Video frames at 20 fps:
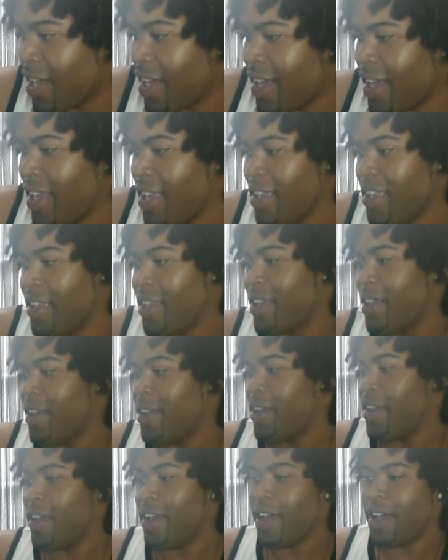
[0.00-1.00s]
I ain't.
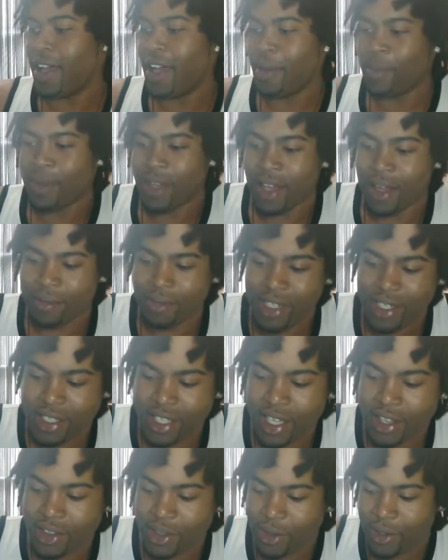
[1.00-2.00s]
I'm just
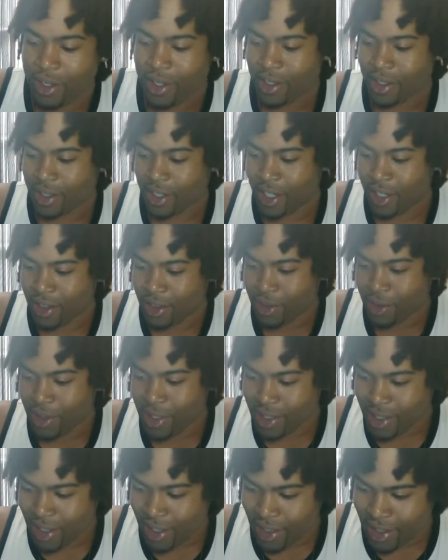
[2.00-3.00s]
getting through
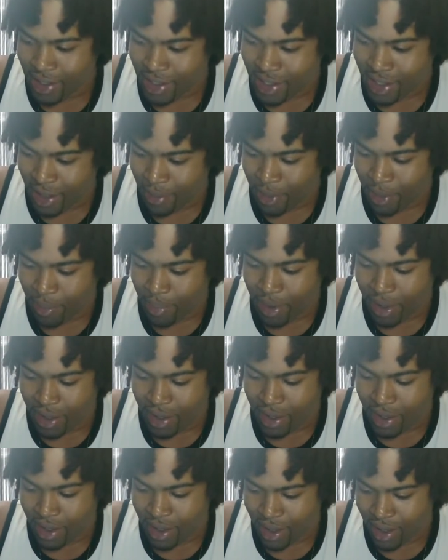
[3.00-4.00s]
this list. I'm gonna put
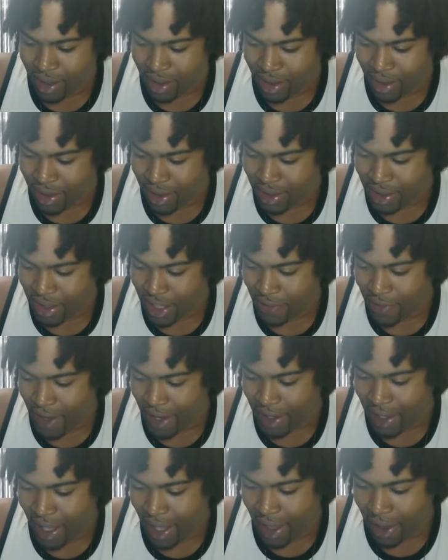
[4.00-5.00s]
the stuff I
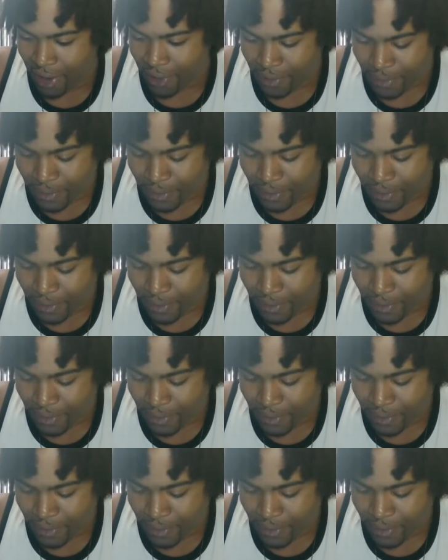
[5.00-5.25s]
got,